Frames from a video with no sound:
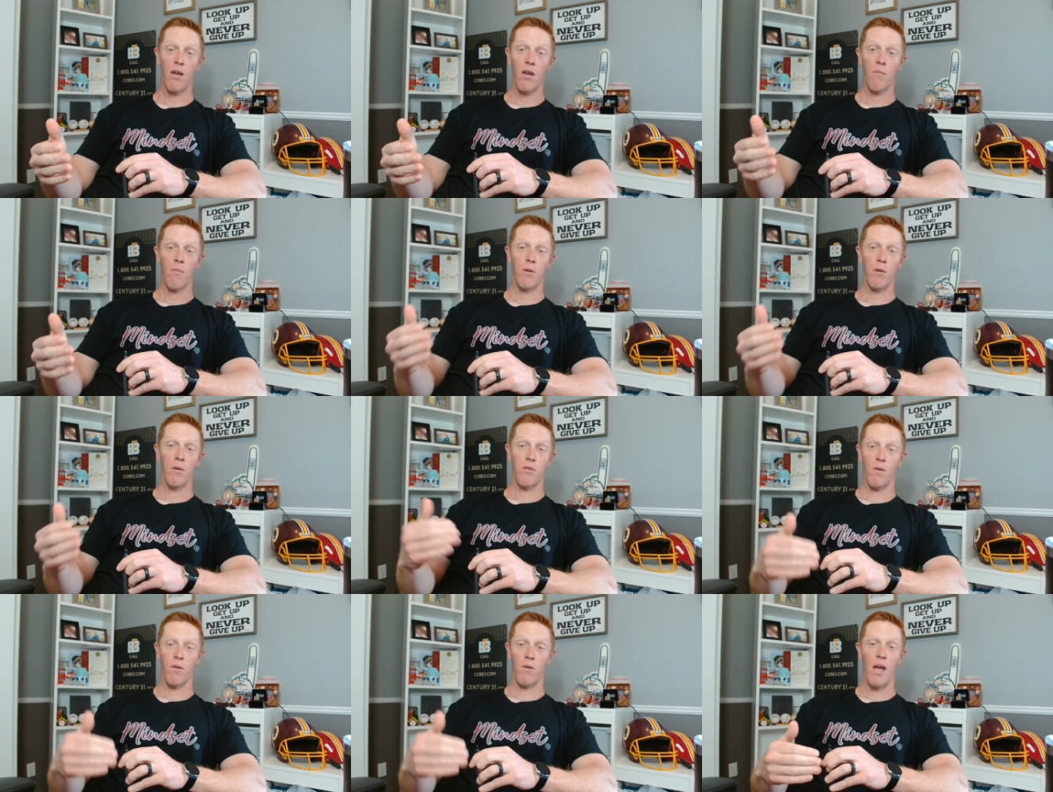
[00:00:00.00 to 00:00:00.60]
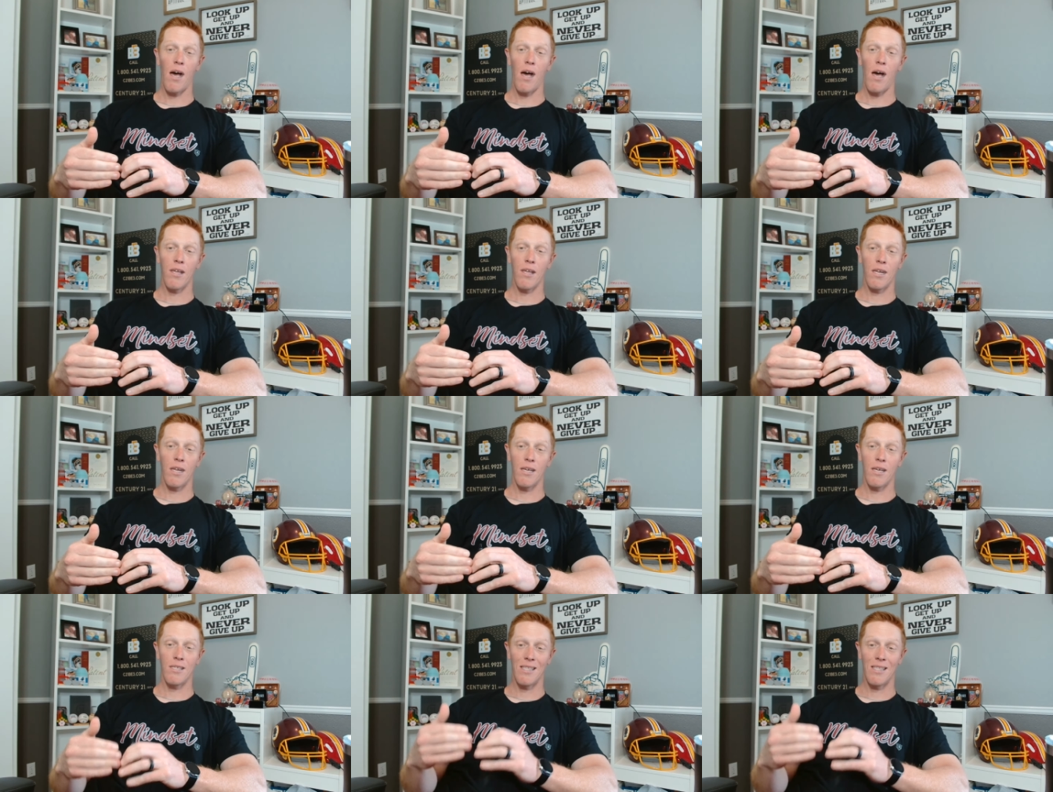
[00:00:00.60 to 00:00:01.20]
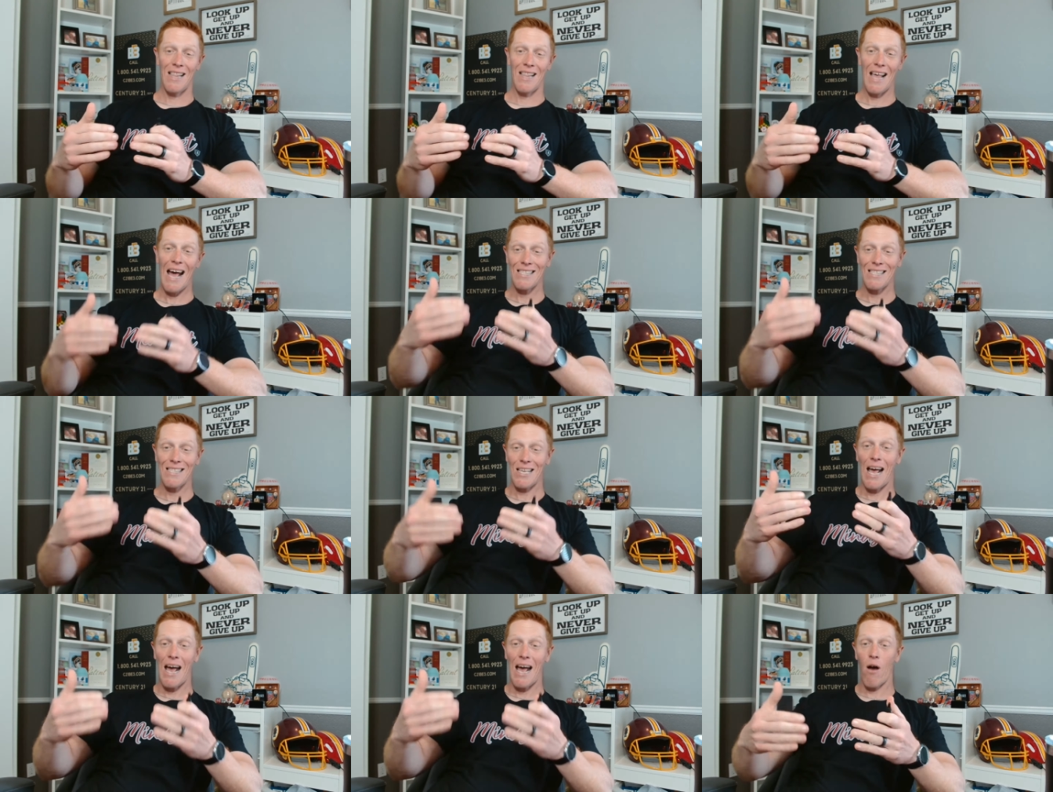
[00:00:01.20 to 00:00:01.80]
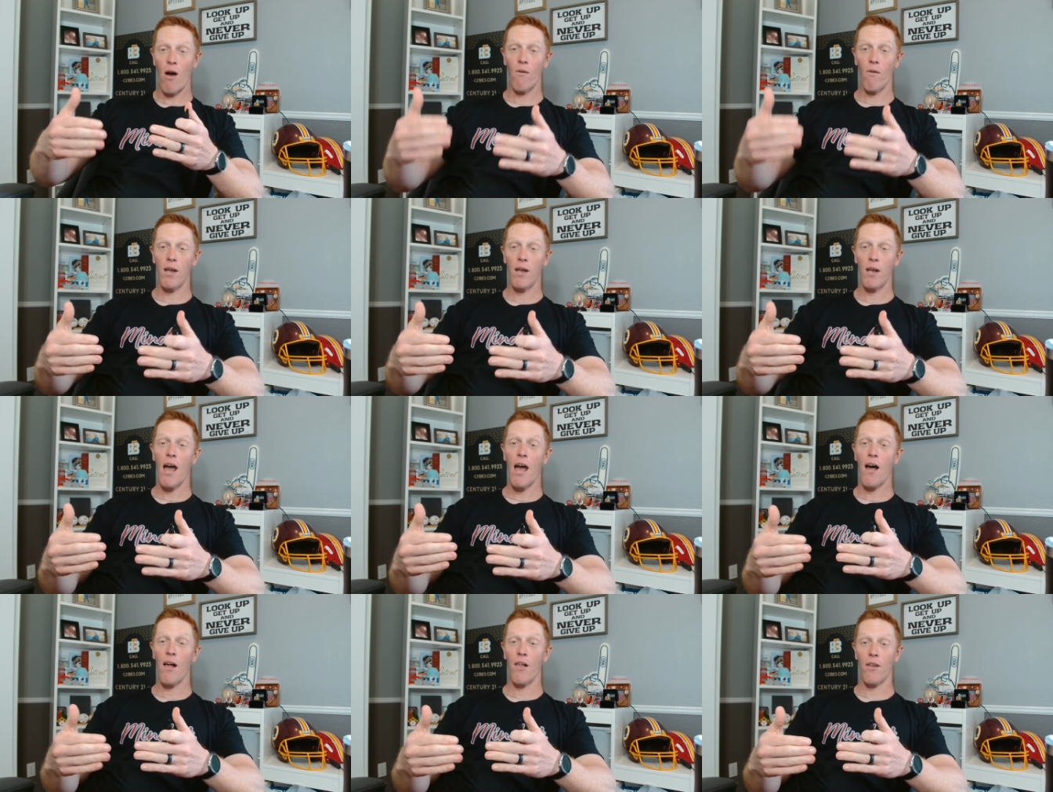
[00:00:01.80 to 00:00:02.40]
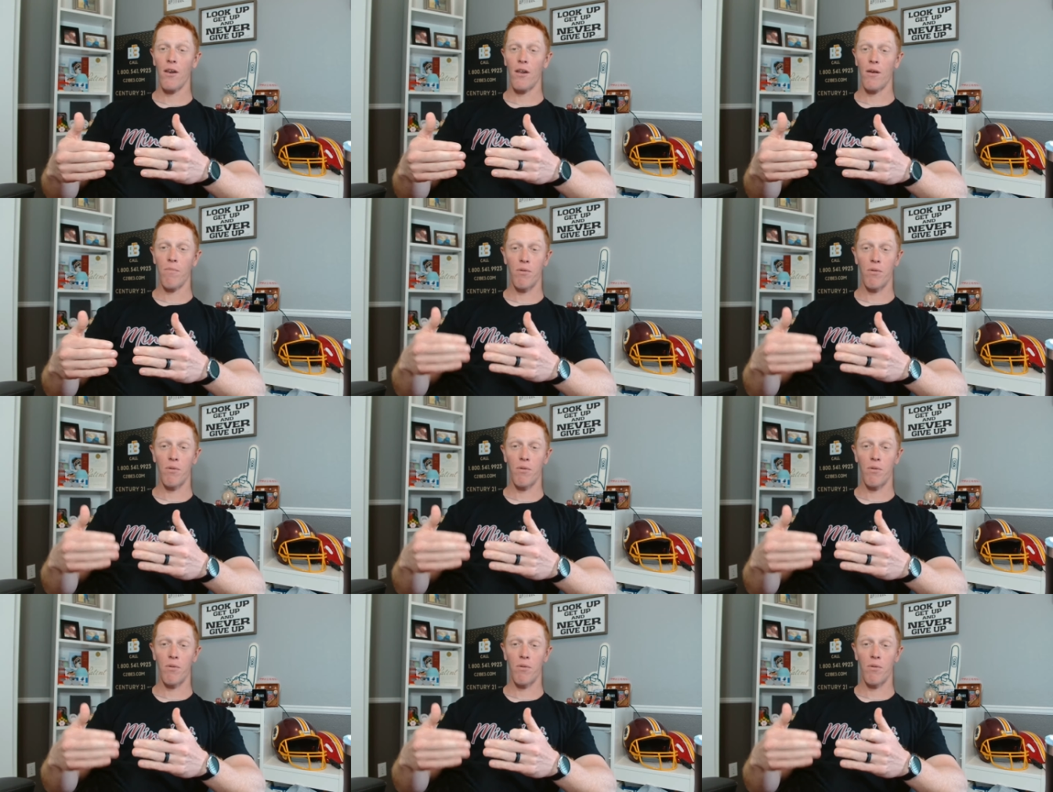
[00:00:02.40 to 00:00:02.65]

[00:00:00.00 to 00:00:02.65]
But the reality is that's our reality.